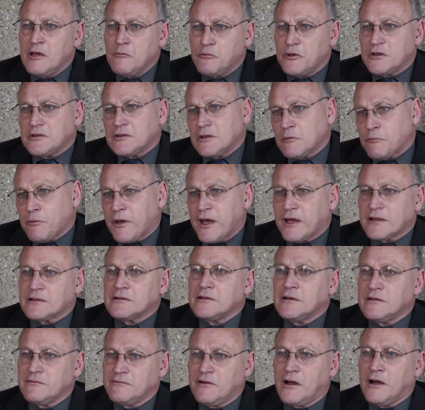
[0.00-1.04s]
but the
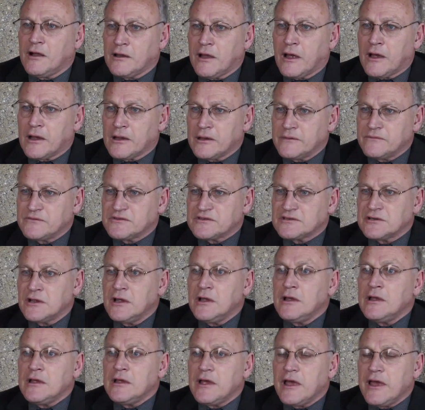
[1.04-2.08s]
pattern of our lives
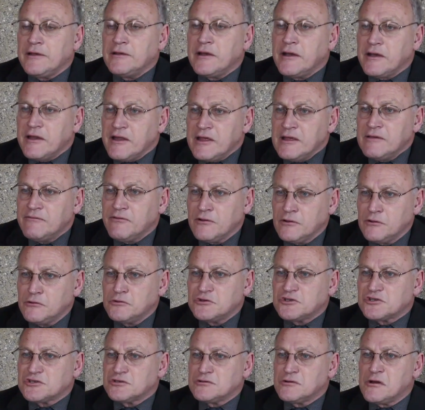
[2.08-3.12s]
in an
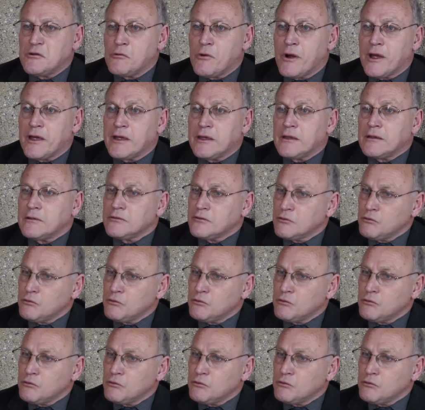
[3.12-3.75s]
evolutionary way.